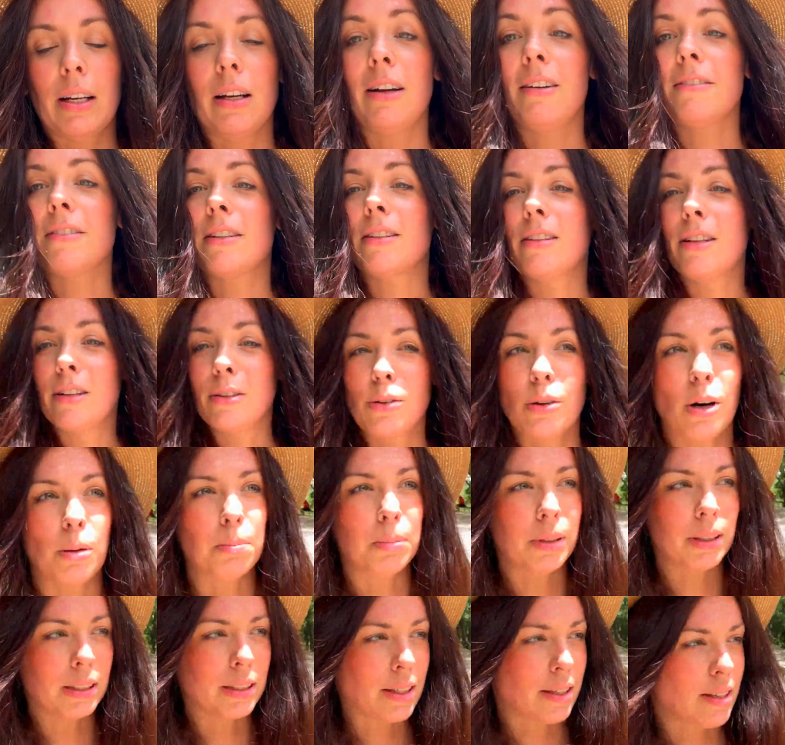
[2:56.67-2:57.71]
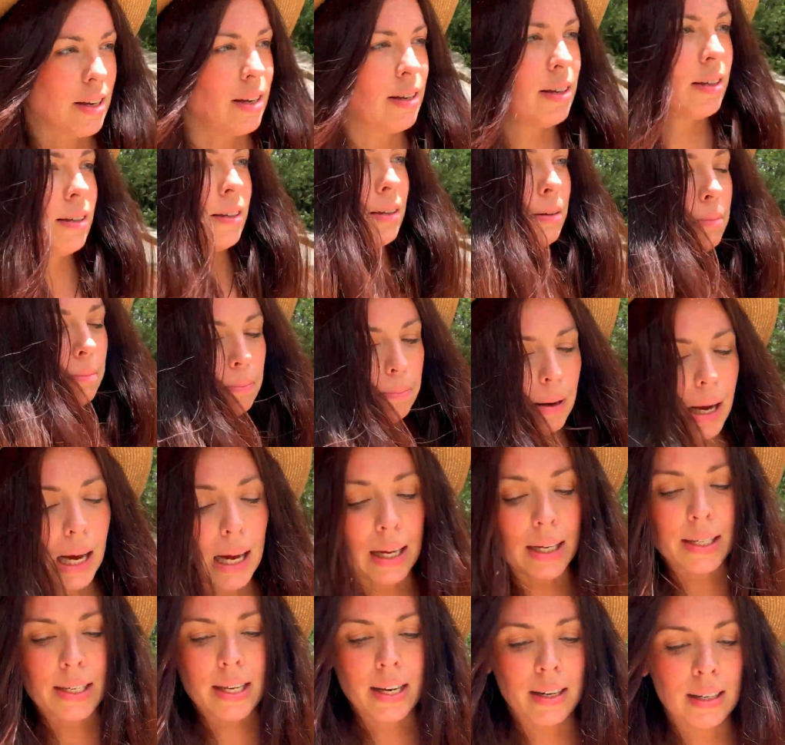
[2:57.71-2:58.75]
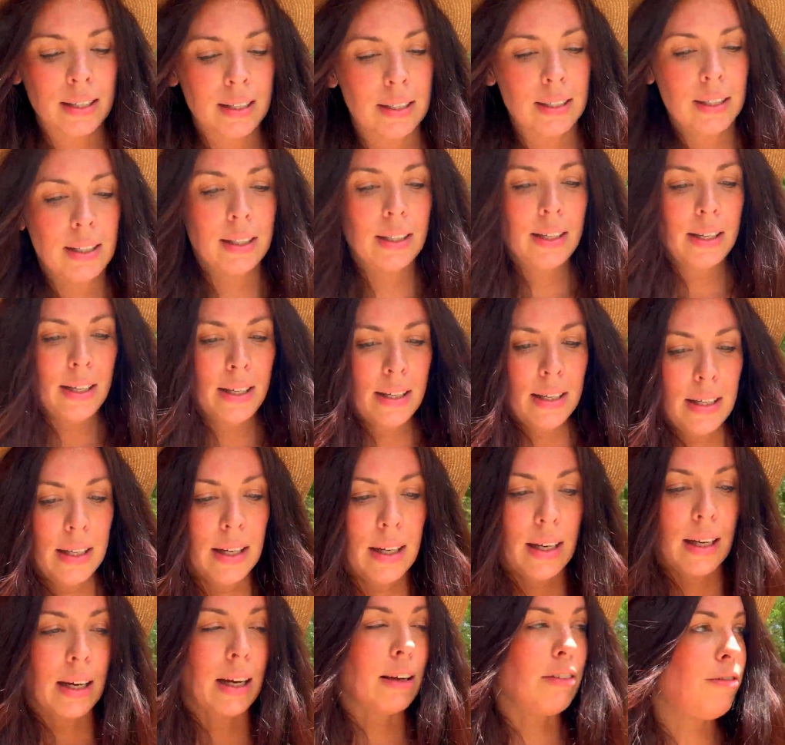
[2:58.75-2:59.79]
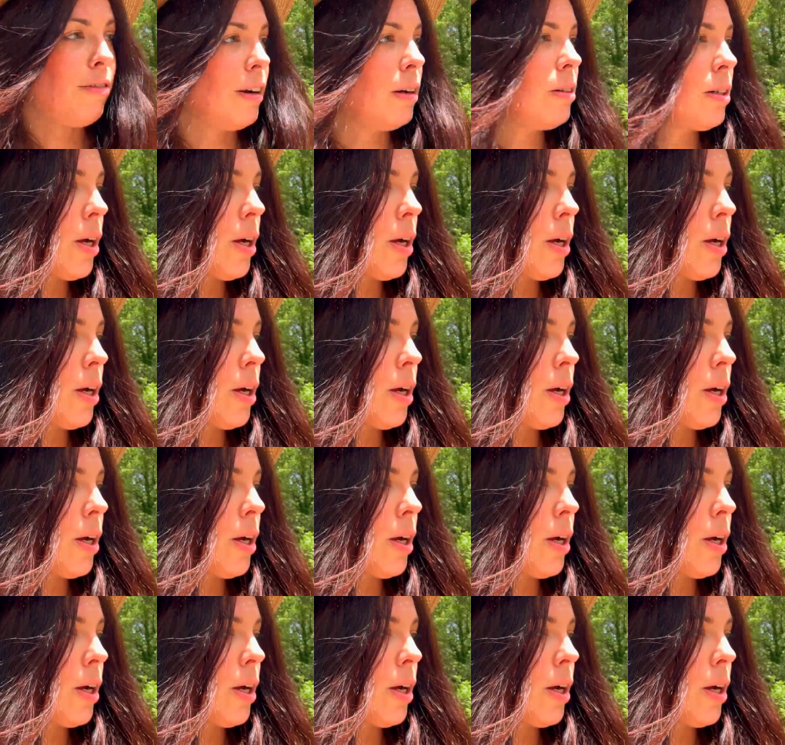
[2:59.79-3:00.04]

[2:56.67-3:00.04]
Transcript: after the Acropolis. But I found